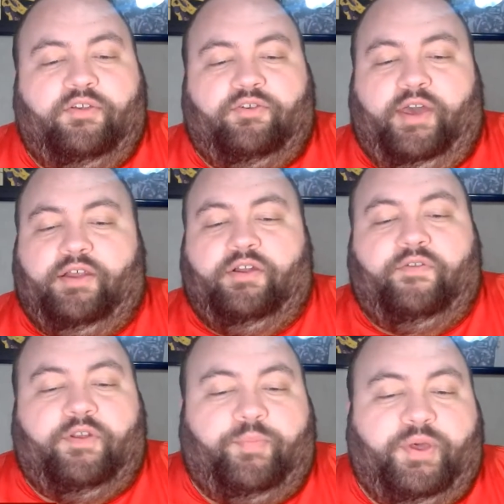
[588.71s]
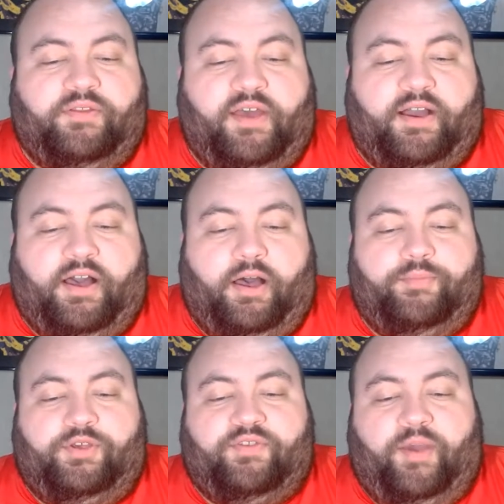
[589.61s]
So head on over to
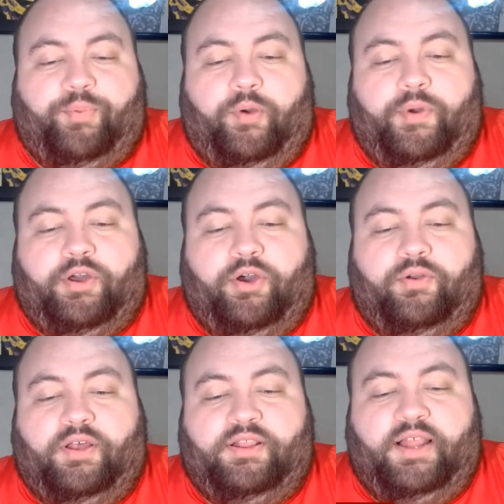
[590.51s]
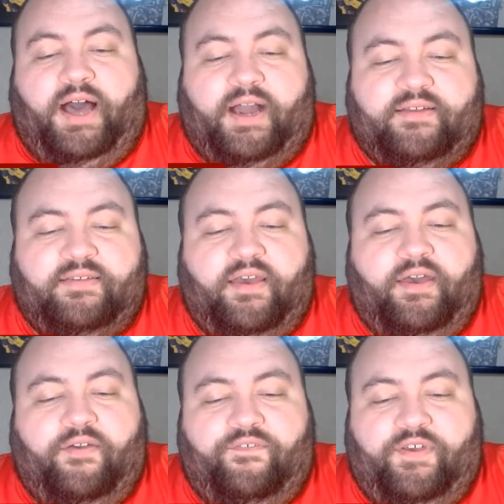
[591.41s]
built.com, use that promo code
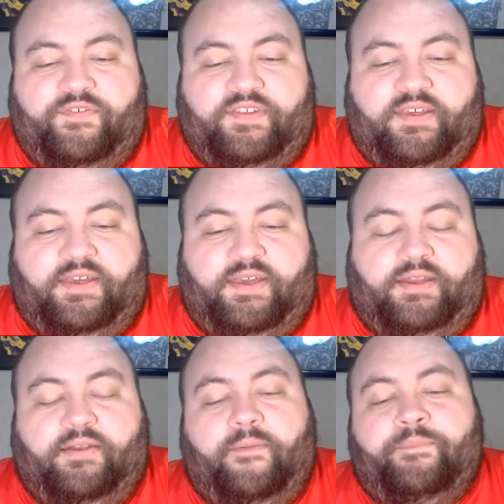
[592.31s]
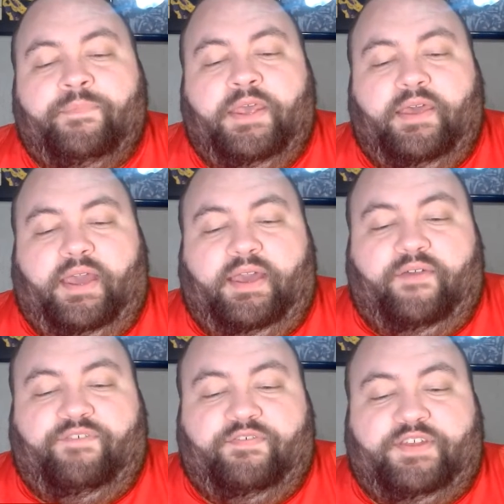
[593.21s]
LOCKED15 and
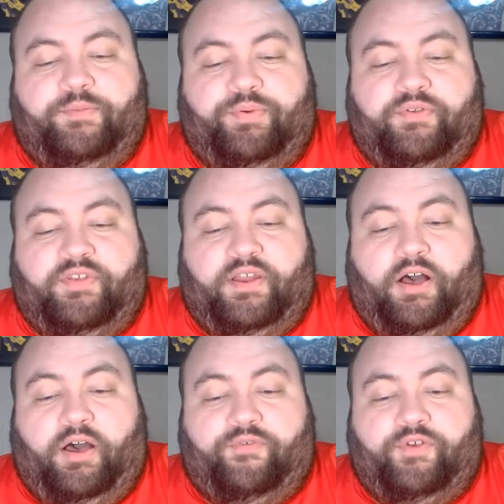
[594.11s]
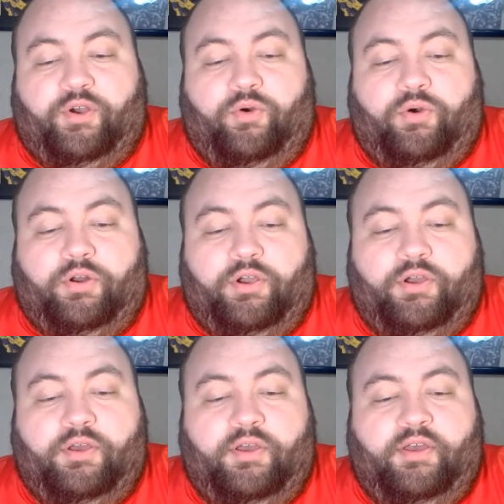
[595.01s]
get 15% off your order.